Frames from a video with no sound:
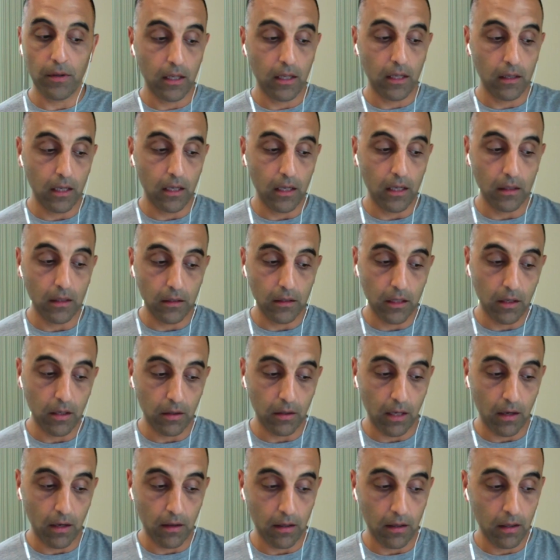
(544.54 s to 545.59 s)
in
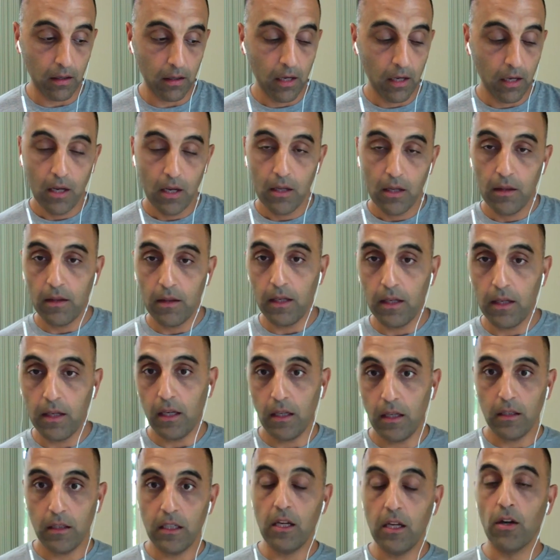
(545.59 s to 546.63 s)
kind of the
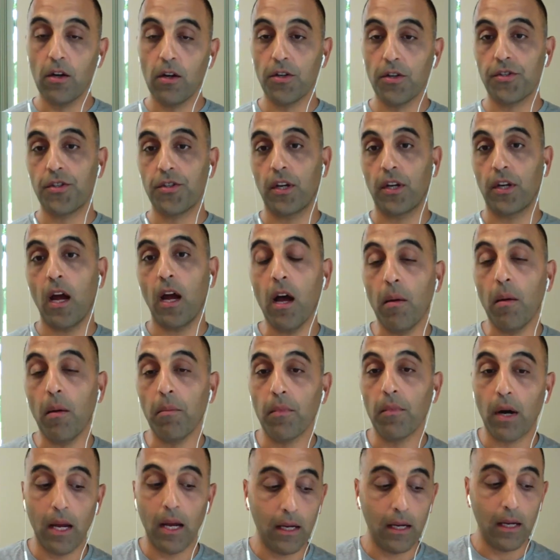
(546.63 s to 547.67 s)
years to
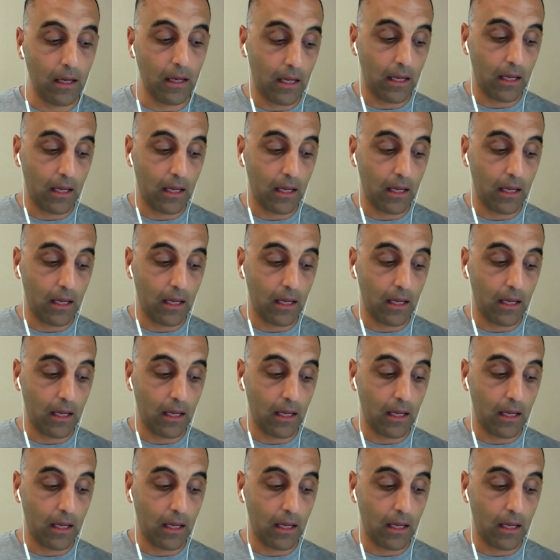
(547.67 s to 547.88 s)
come, right?